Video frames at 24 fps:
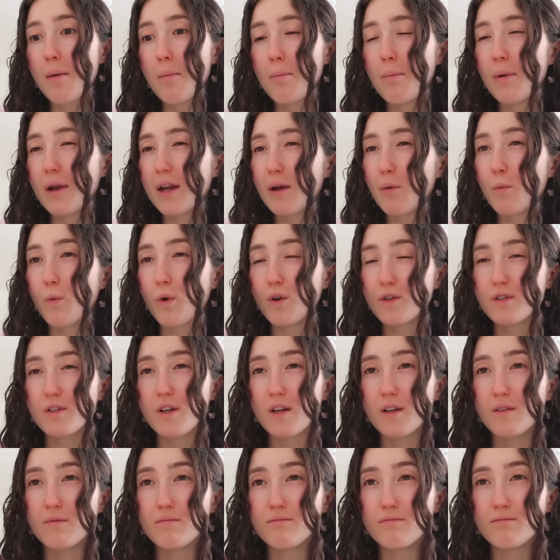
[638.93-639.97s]
but it
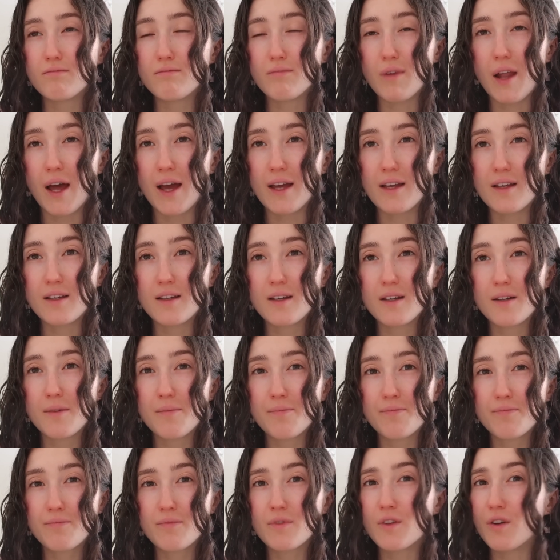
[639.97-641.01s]
wasn't like
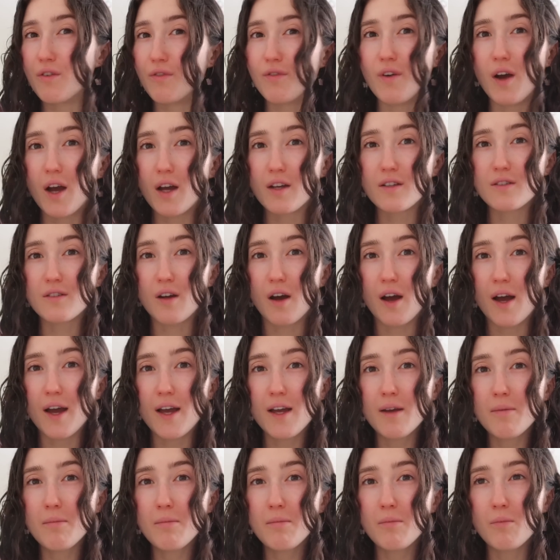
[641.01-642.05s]
the first
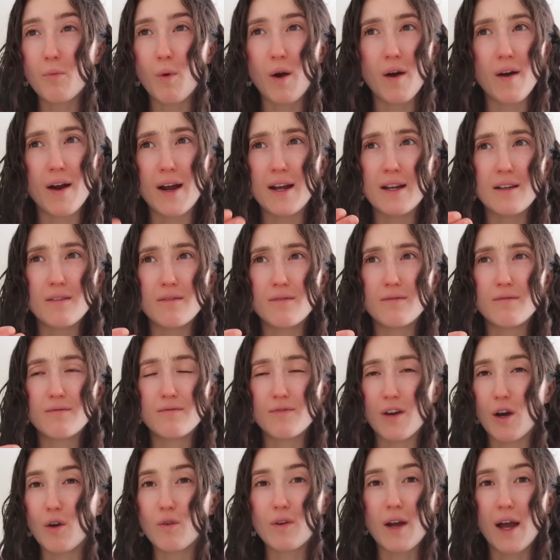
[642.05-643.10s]
time where I
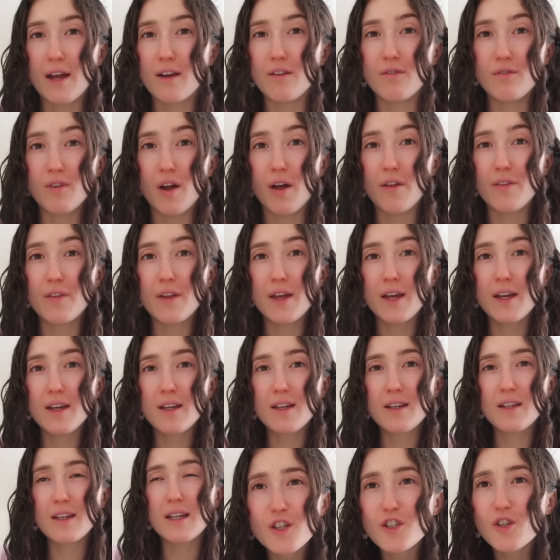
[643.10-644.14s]
felt kind of
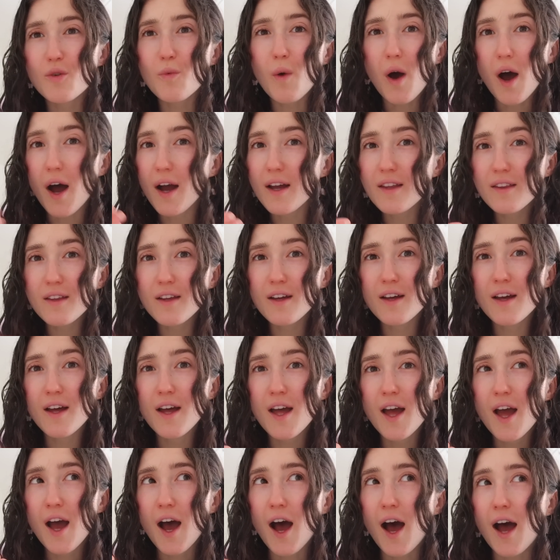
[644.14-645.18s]
nothing. So either
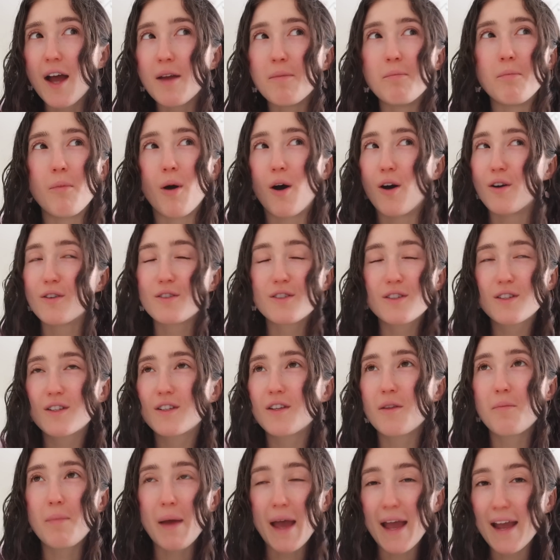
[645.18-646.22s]
I masked
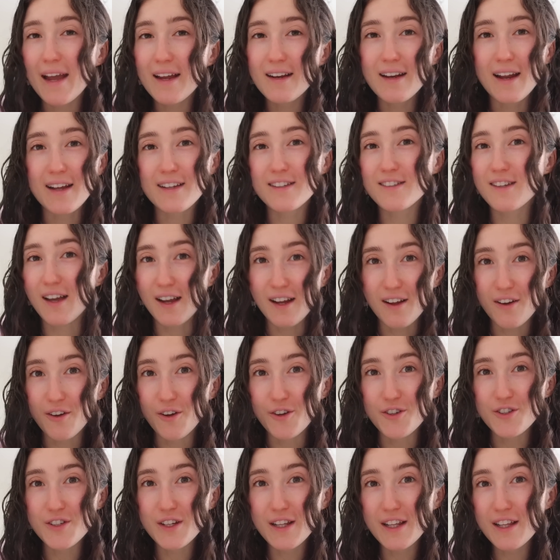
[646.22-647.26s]
the pain, like
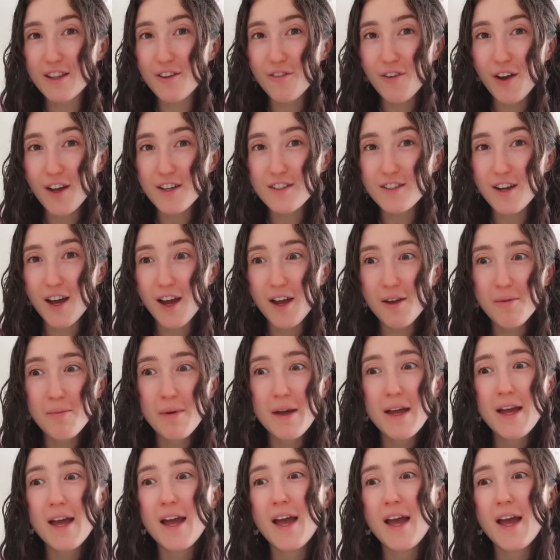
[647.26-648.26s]
psychologically, the first time,